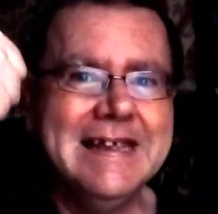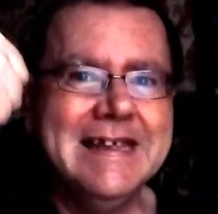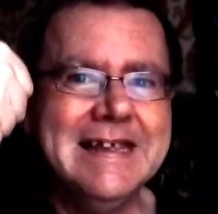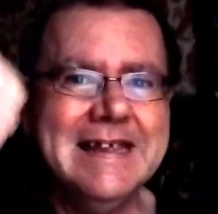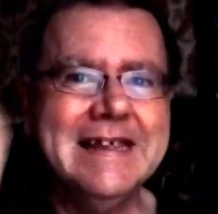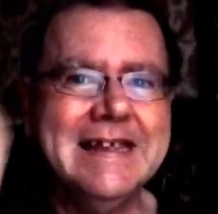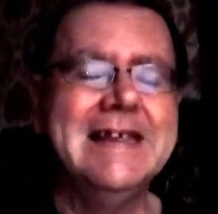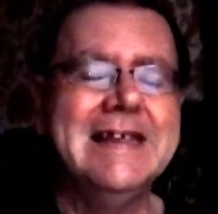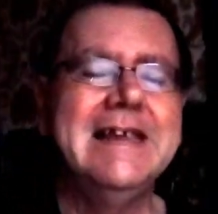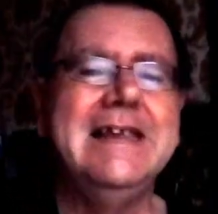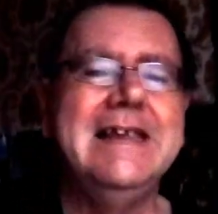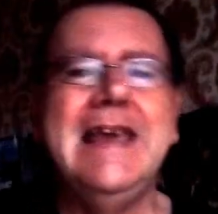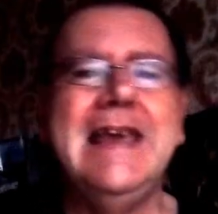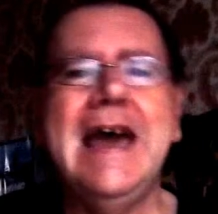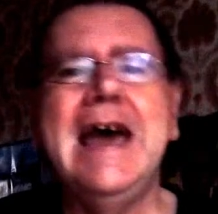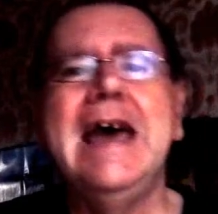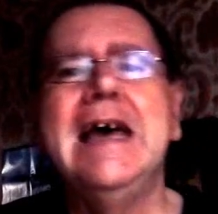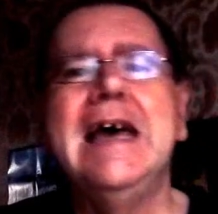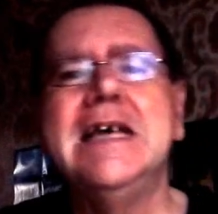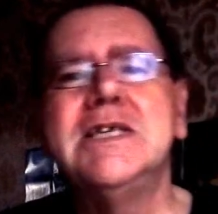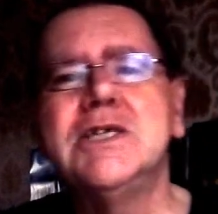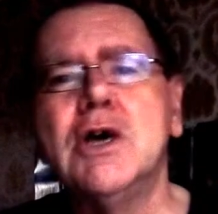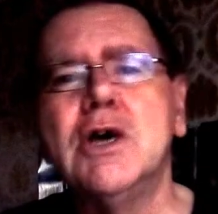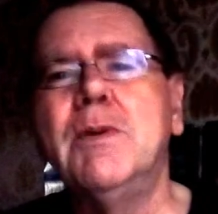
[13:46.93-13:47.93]
Yeah, so,
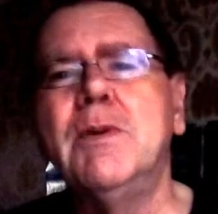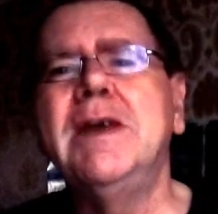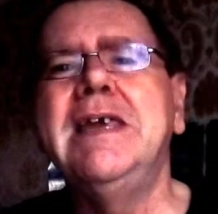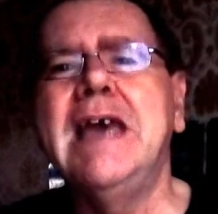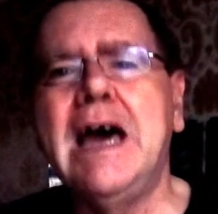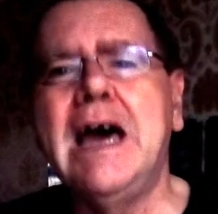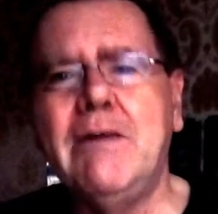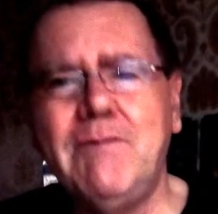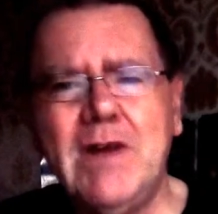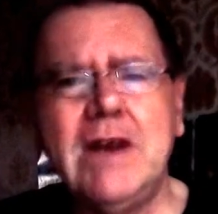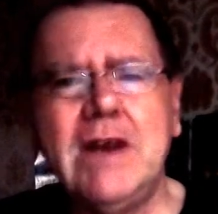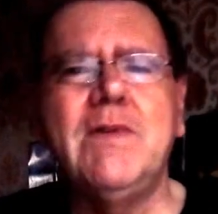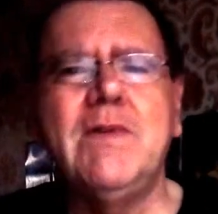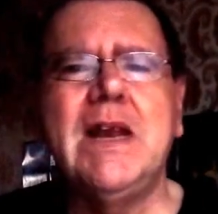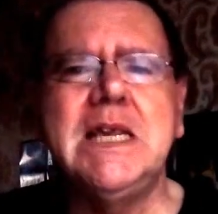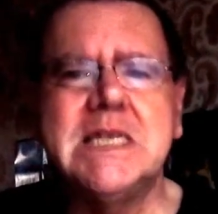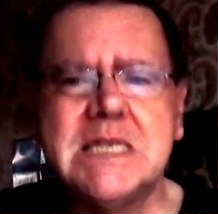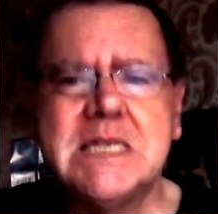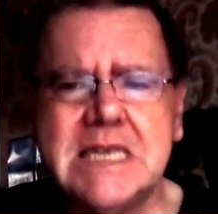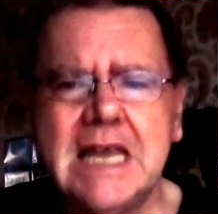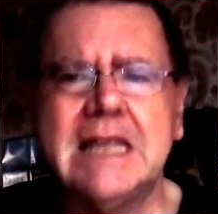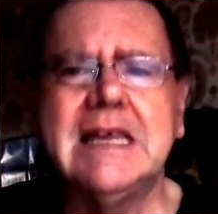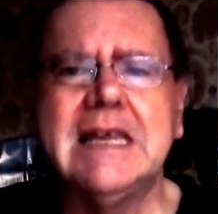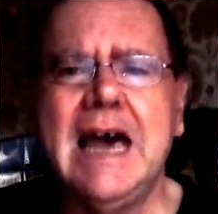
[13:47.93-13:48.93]
but yeah, very, very sad
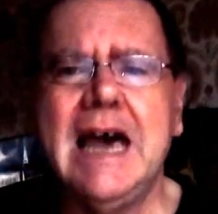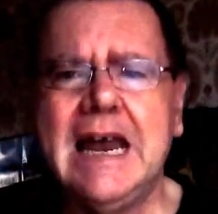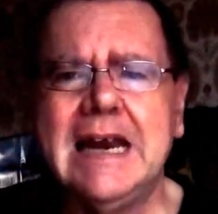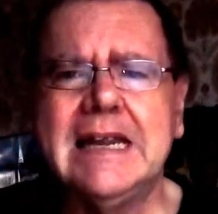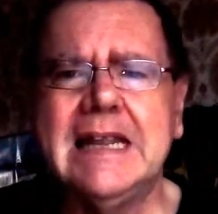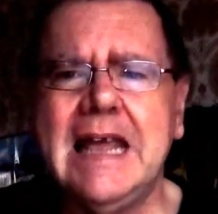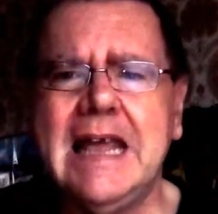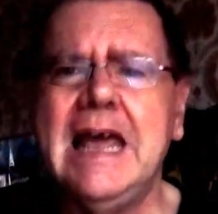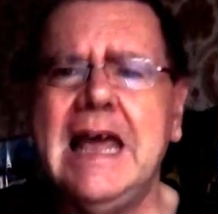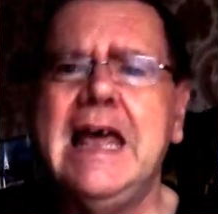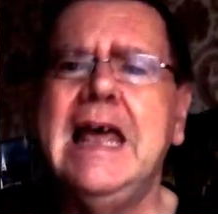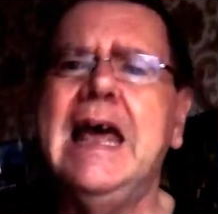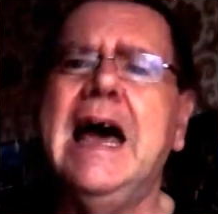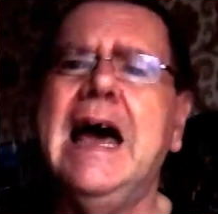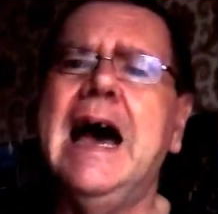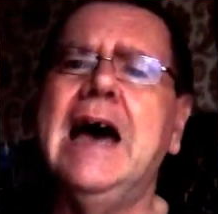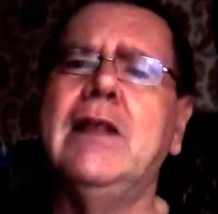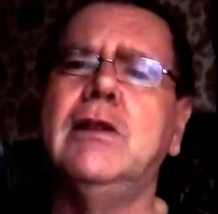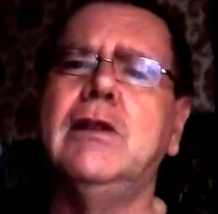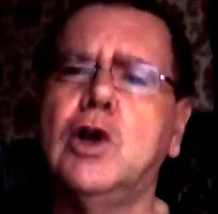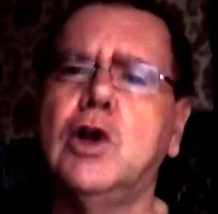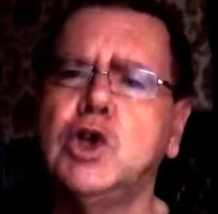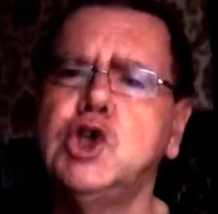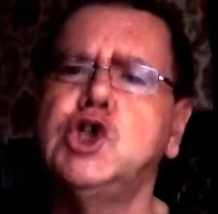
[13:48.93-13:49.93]
character. And Lon
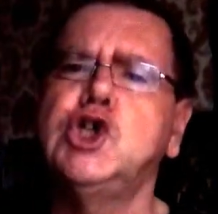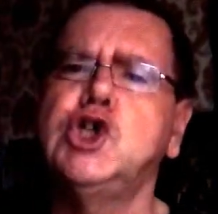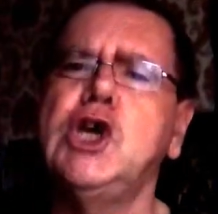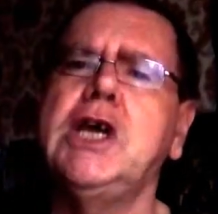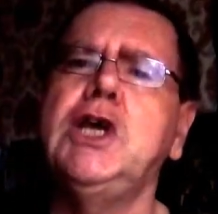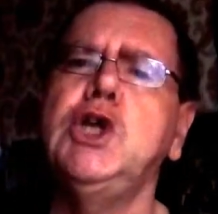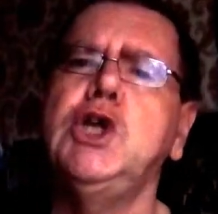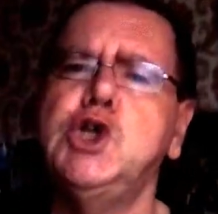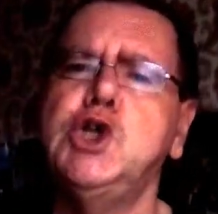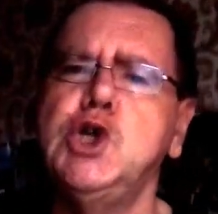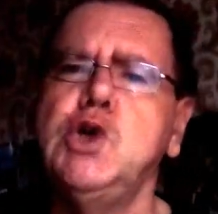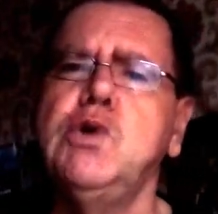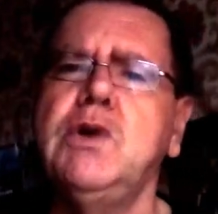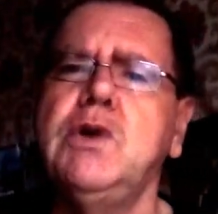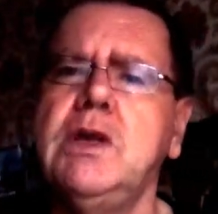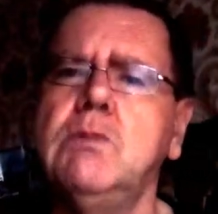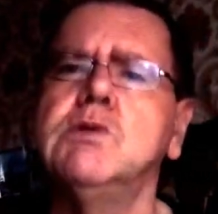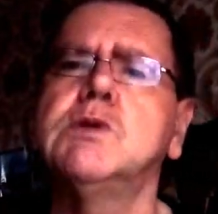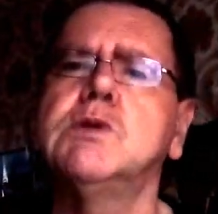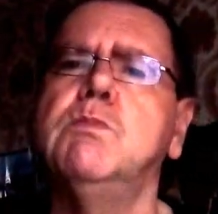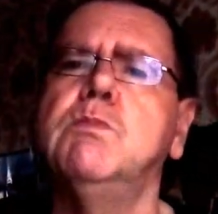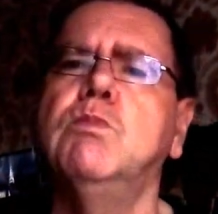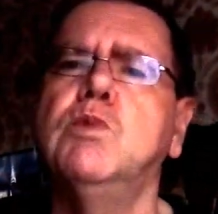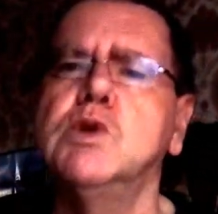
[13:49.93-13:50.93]
Chaney Jr.
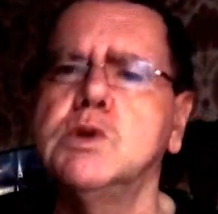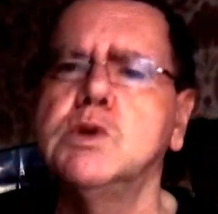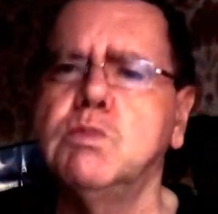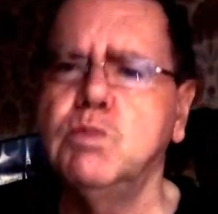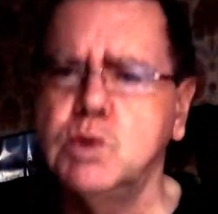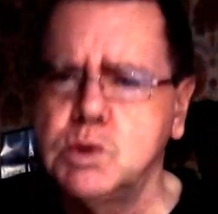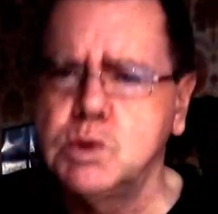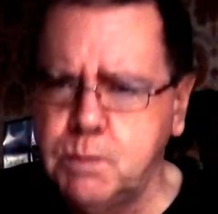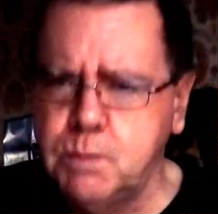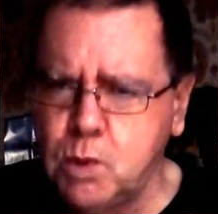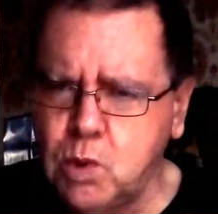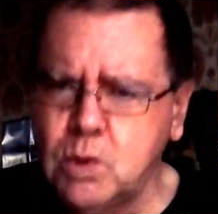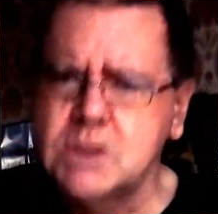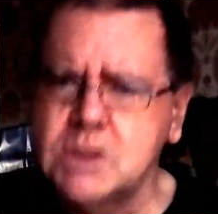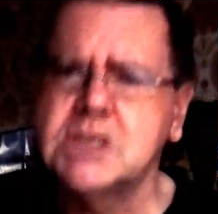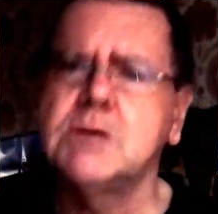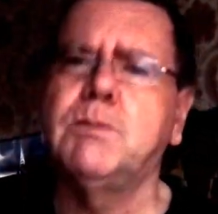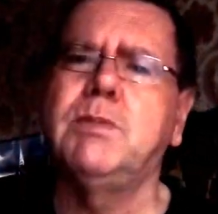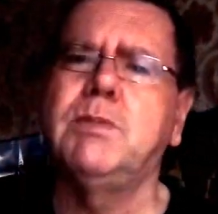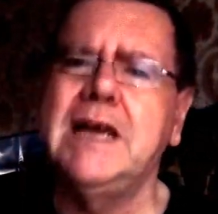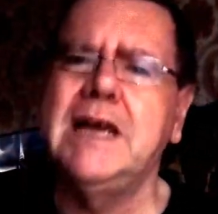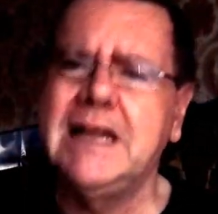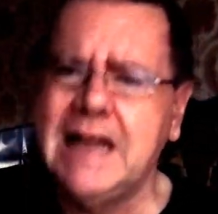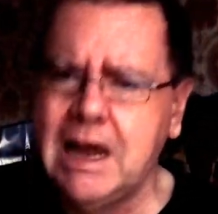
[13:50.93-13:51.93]
was born to play
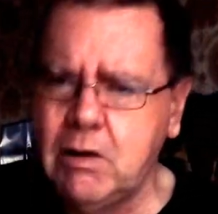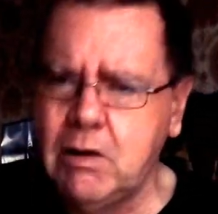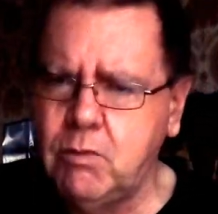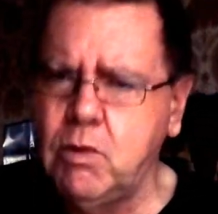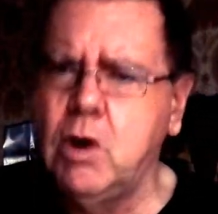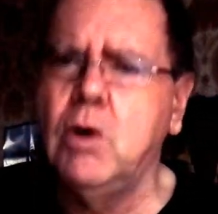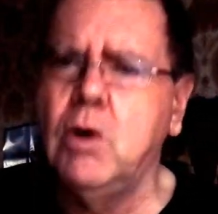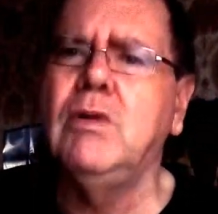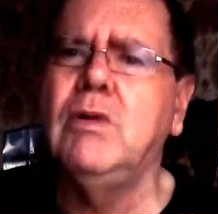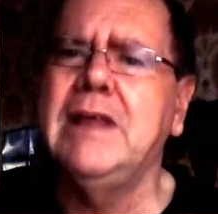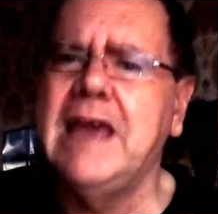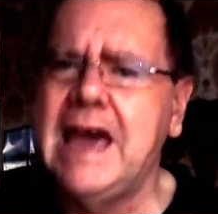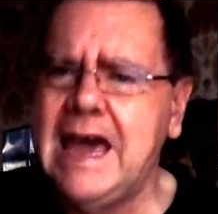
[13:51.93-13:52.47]
that role. Yeah.